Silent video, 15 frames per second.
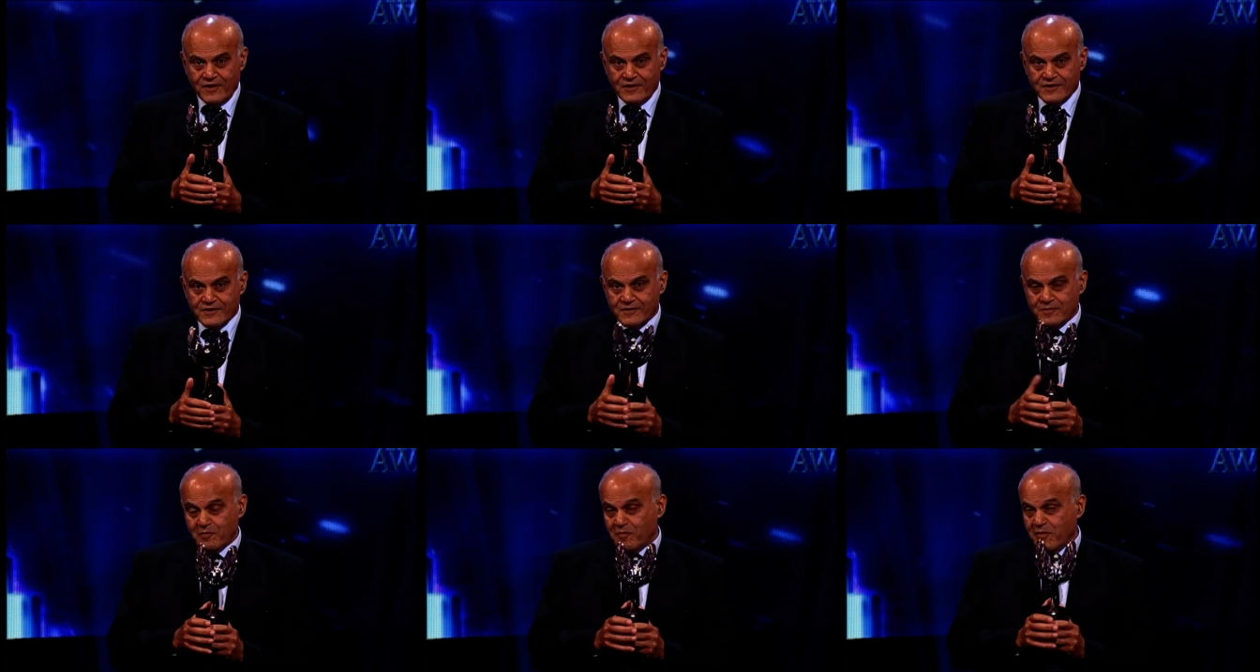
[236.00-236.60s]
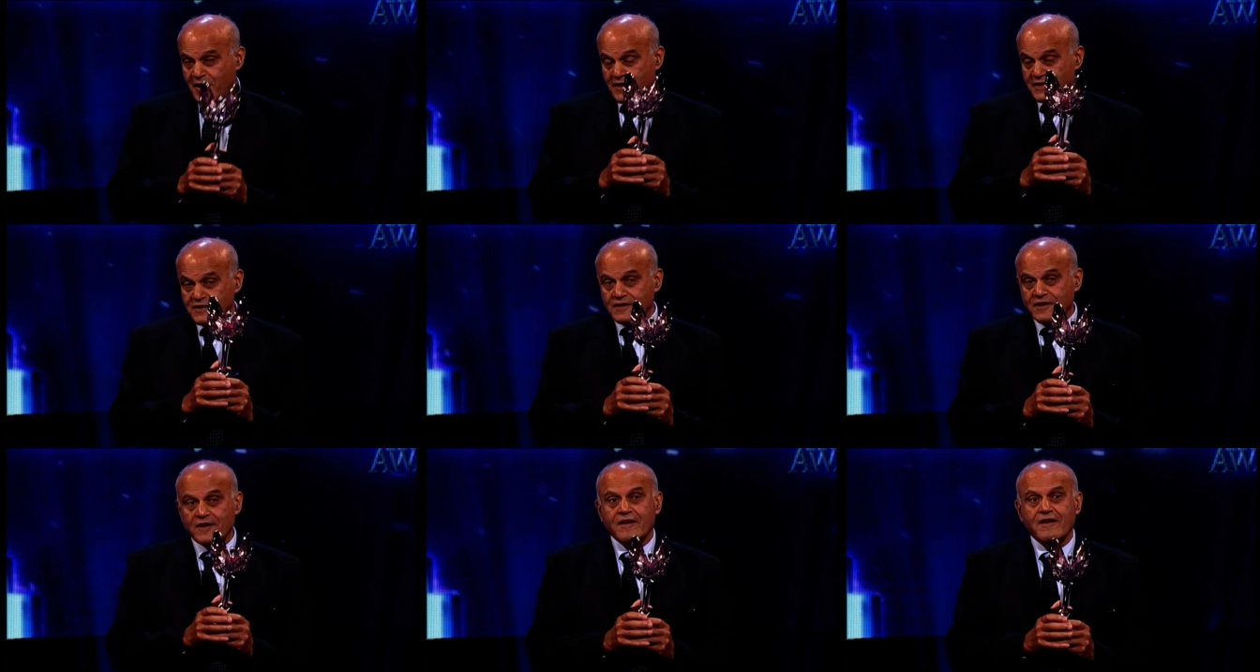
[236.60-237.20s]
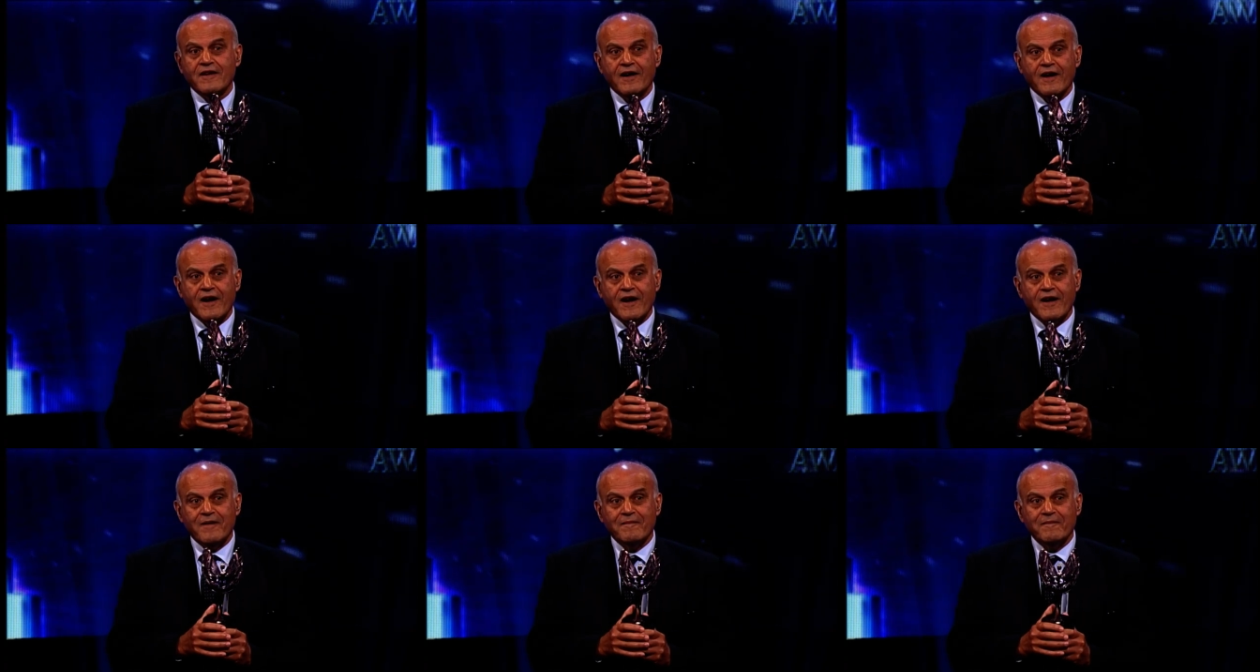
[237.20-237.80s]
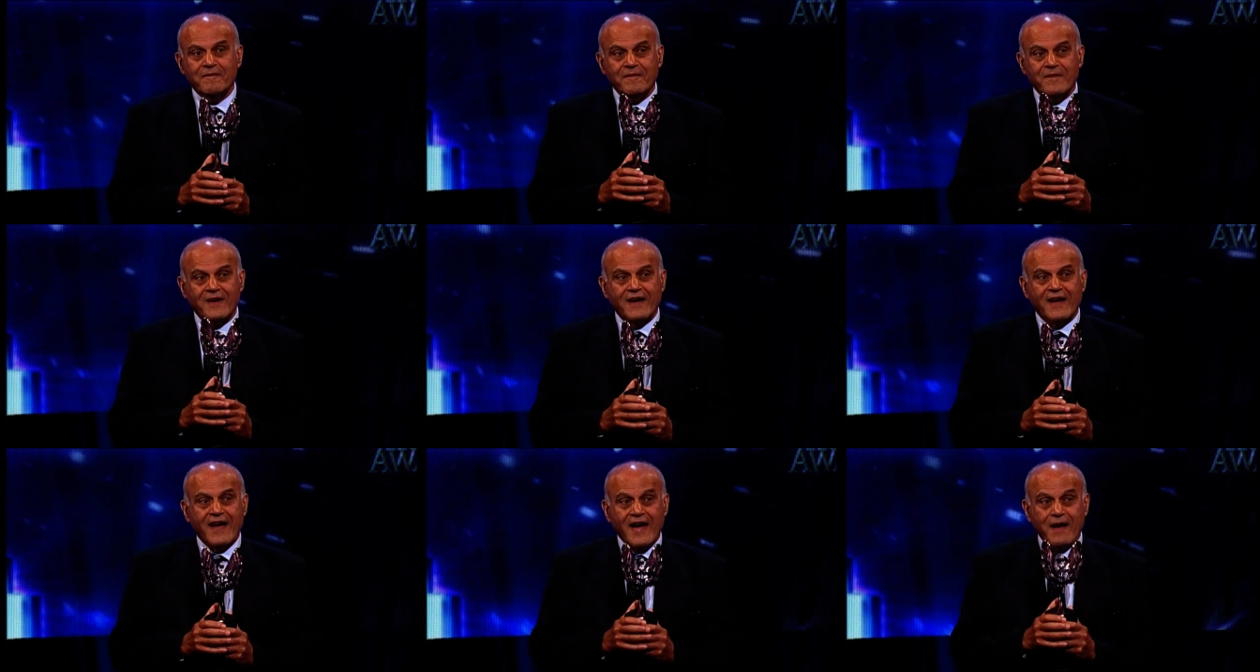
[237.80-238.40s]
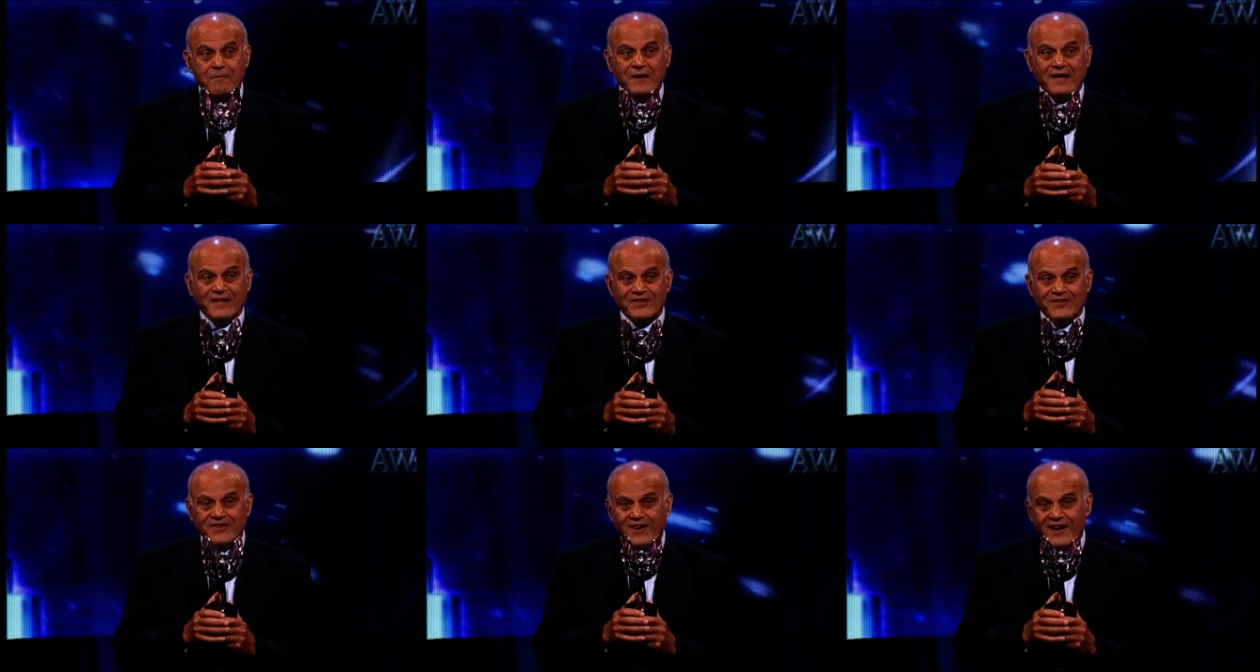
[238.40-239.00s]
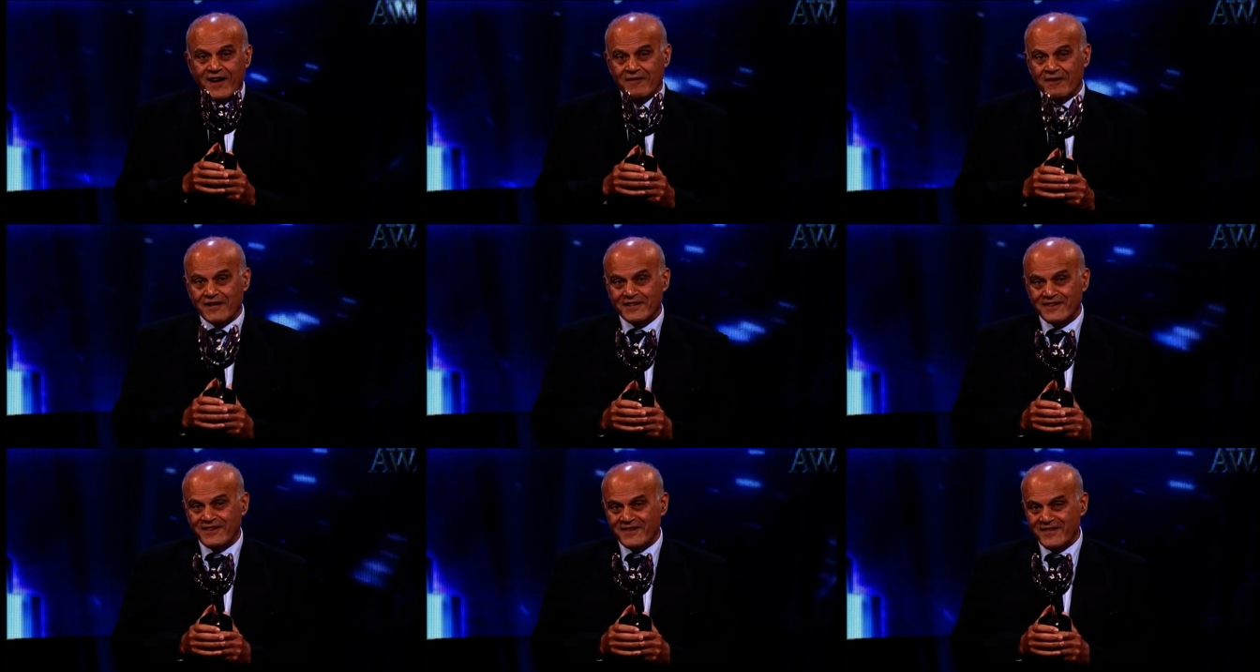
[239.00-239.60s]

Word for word: this, but I'm happy to have it.